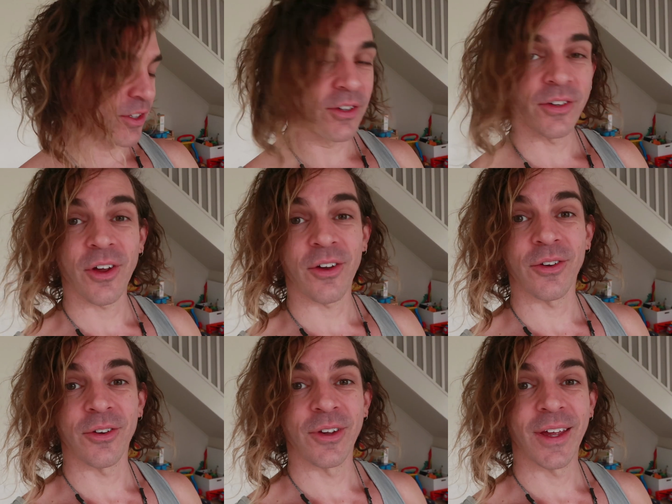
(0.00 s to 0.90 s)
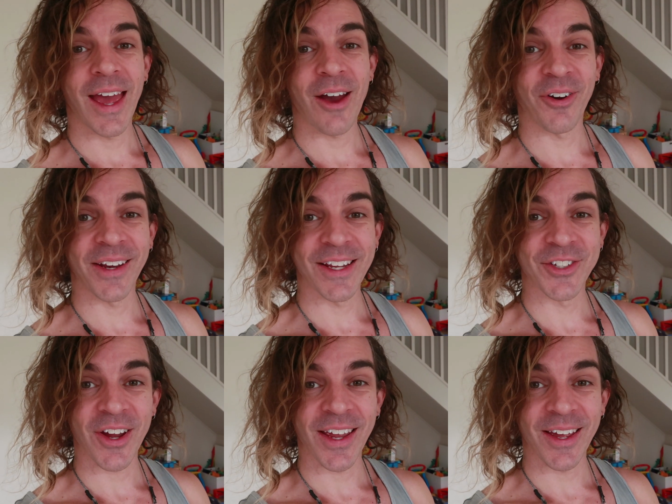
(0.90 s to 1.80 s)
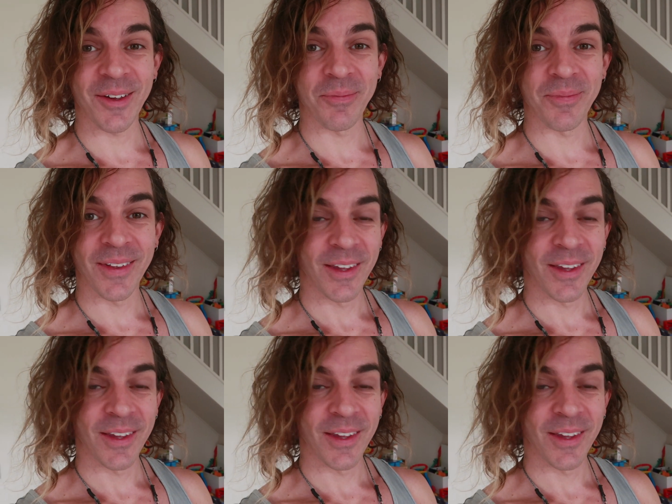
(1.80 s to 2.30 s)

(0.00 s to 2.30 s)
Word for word: Do you know how on edge I am